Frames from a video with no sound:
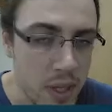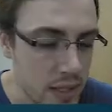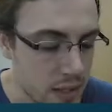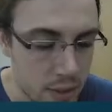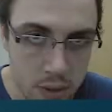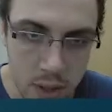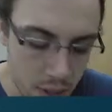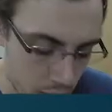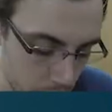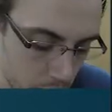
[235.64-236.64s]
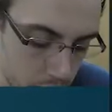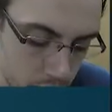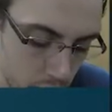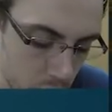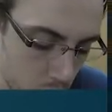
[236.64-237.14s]
so that's still not a number
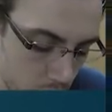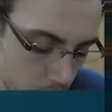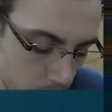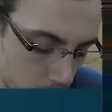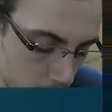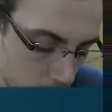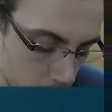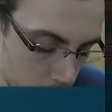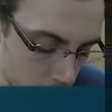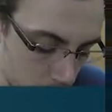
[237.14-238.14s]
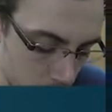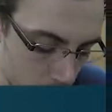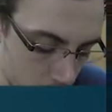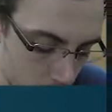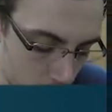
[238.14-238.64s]
between 1 and 9.
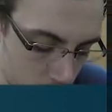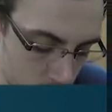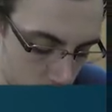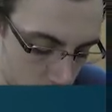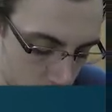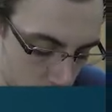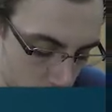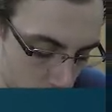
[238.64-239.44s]
So we move it over